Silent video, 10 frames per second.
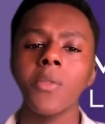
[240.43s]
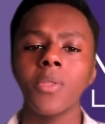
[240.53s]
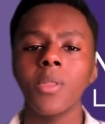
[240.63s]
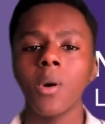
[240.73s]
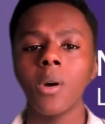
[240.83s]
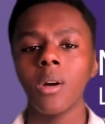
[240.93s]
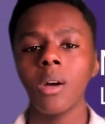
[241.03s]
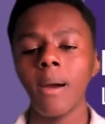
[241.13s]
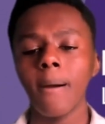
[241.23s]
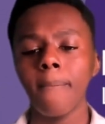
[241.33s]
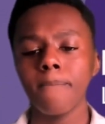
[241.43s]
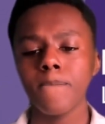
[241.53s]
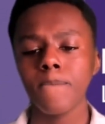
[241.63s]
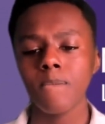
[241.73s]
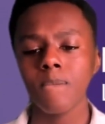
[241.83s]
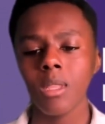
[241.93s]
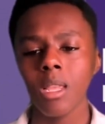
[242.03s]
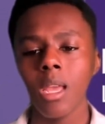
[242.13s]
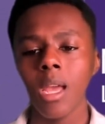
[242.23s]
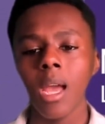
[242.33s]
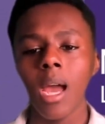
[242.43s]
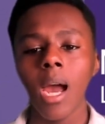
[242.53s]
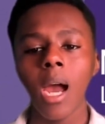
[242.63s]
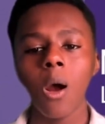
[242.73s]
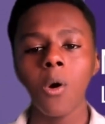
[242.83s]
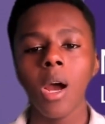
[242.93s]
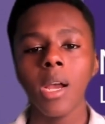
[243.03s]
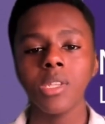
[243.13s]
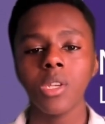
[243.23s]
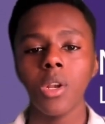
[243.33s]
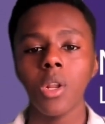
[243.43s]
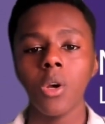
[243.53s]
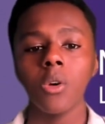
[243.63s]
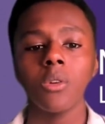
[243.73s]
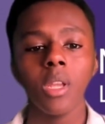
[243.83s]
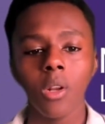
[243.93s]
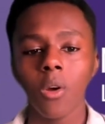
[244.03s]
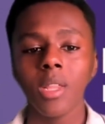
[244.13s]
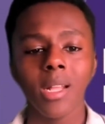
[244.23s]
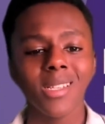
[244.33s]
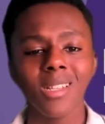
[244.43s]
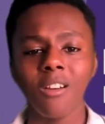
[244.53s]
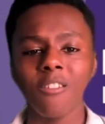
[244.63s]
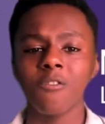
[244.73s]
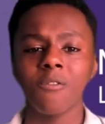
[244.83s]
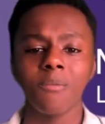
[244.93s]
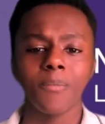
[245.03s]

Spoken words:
the how eyes are known and all that stuff.